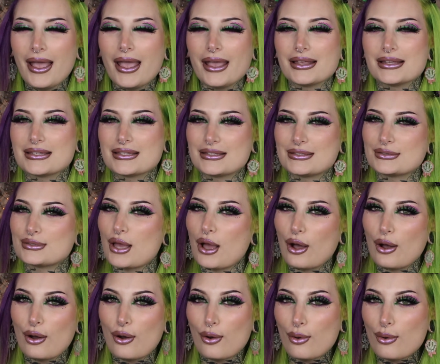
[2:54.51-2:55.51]
is
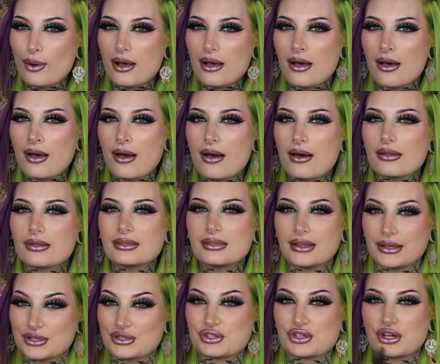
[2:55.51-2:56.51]
so
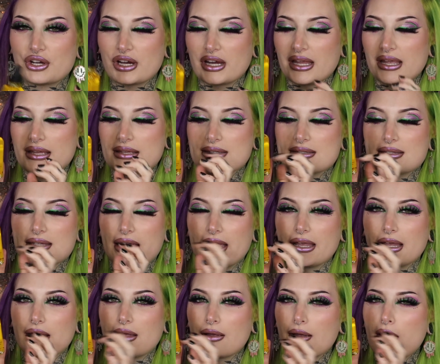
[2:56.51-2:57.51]
luxurious.
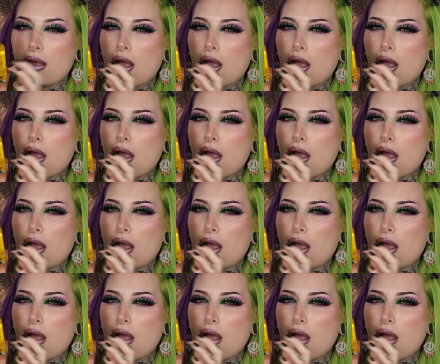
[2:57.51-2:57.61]
Like,